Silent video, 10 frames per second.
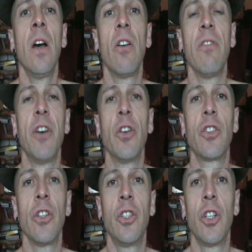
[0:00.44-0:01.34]
Alright
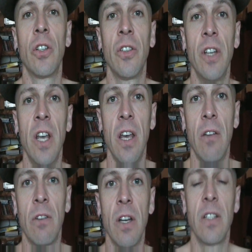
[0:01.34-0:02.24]
folks, Jonathan here.
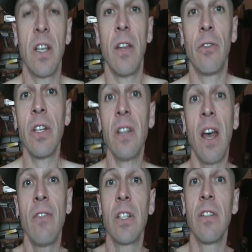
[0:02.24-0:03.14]
Right, uh, the reason I
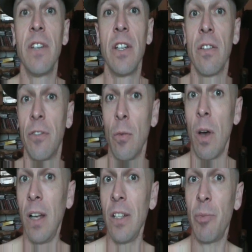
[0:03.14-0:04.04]
haven't done a video for a
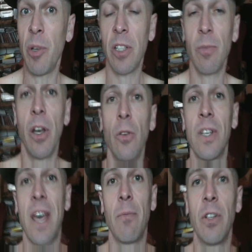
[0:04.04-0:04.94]
while is because my
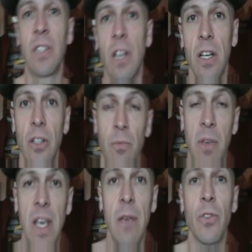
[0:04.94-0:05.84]
old camera died on
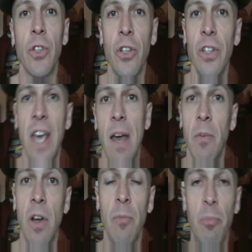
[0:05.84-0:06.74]
me. It was a good
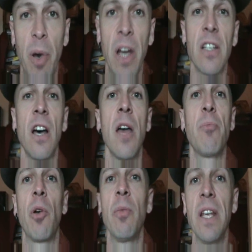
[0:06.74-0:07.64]
camera, but I
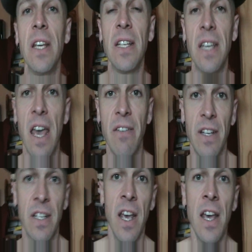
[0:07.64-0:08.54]
probably gave
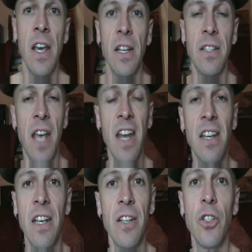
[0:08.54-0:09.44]
it 10
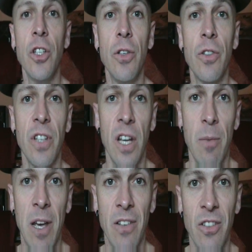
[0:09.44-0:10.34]
years use in
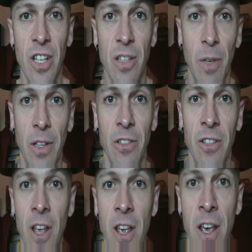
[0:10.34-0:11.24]
about 6
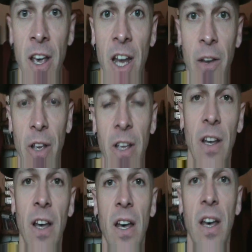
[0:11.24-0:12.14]
months. Anyway,
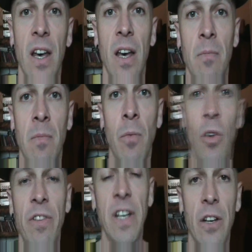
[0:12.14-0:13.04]
um,
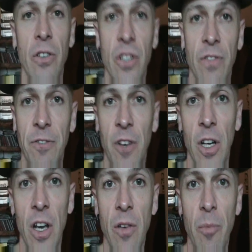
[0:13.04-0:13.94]
more videos to
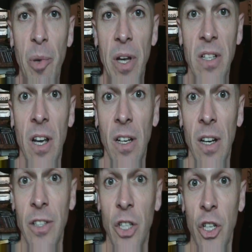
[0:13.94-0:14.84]
follow, but I'd
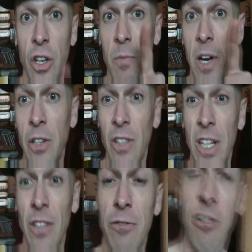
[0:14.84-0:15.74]
like to show you my new little